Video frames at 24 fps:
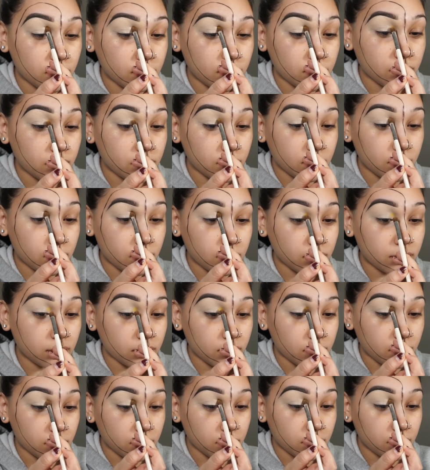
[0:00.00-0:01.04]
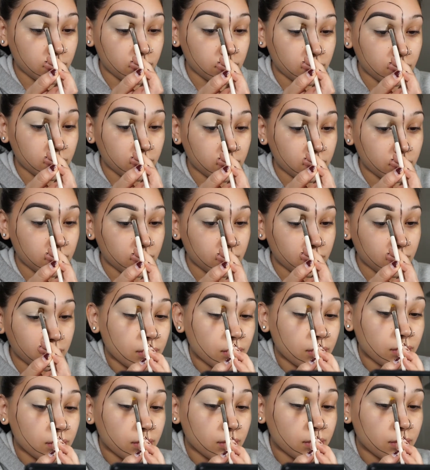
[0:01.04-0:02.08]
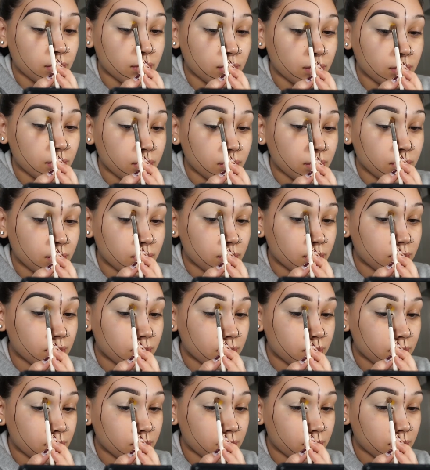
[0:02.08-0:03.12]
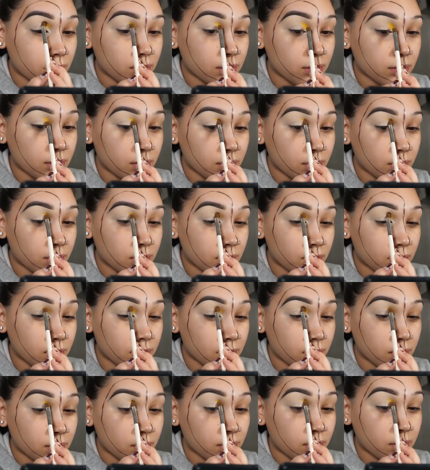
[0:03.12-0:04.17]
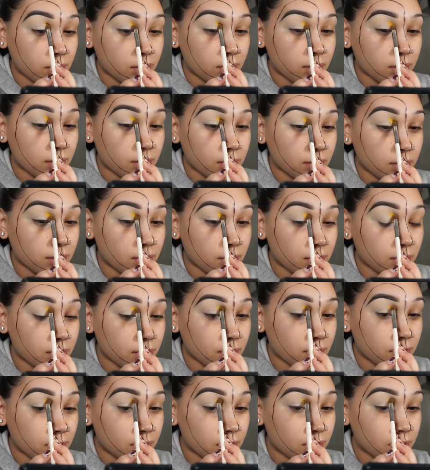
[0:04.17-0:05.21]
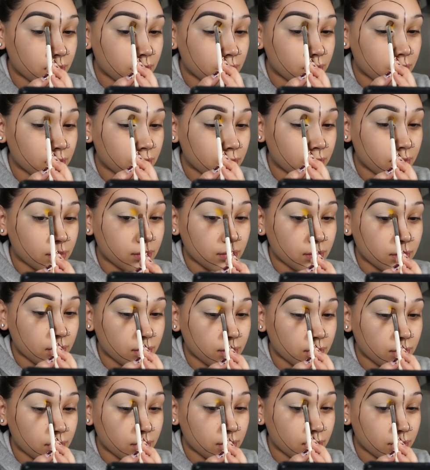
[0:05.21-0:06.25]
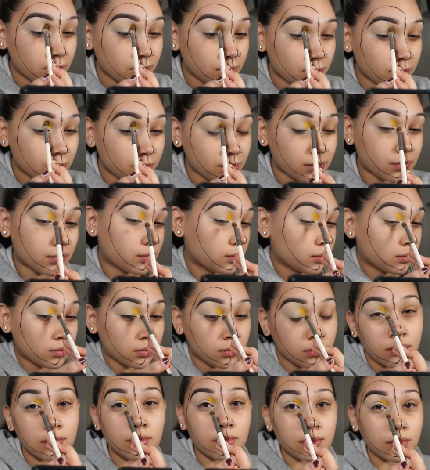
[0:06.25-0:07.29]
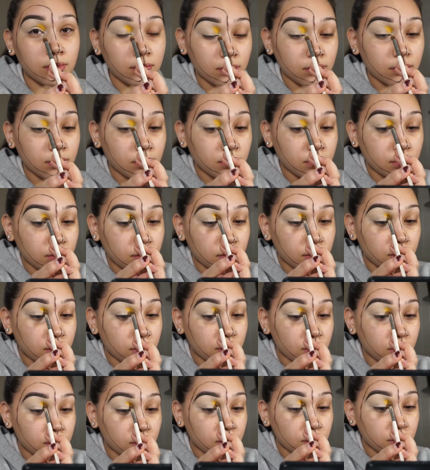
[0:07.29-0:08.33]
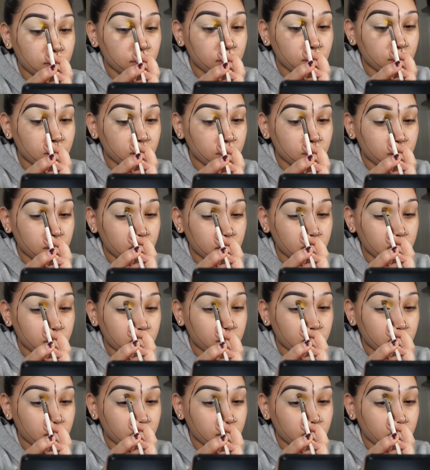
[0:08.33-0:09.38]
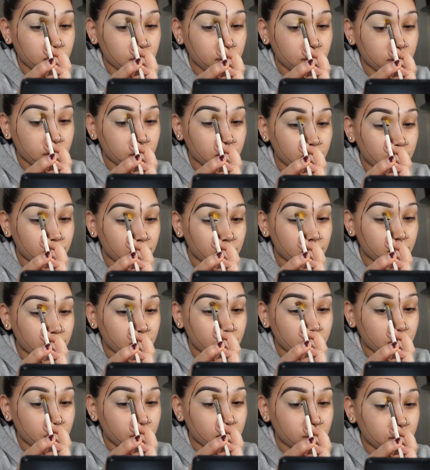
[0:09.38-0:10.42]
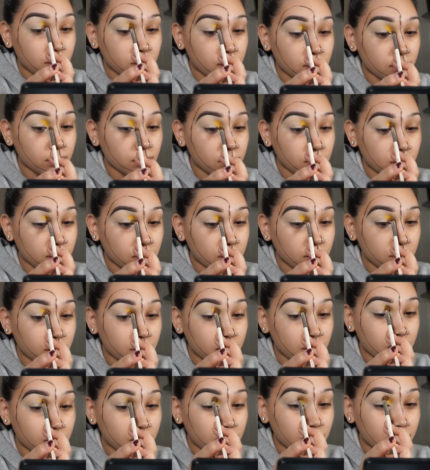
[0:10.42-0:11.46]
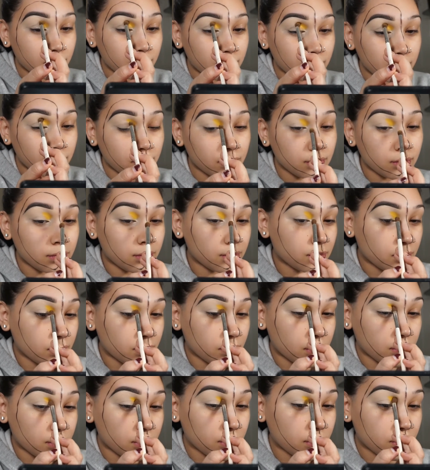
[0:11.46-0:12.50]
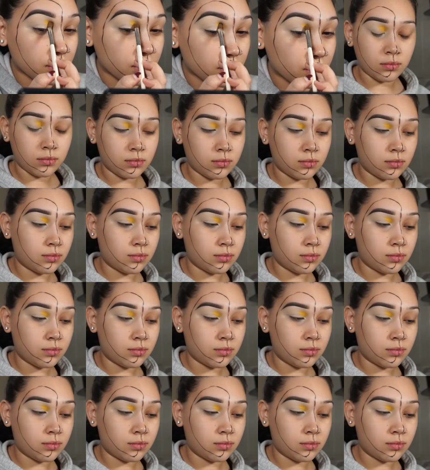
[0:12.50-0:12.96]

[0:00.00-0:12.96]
and I'm going to be applying it in my inner corner, and that's mainly where I'm going to keep it because I'm going to be using 3 shades. And yeah, I'm just doing packing motions in the front.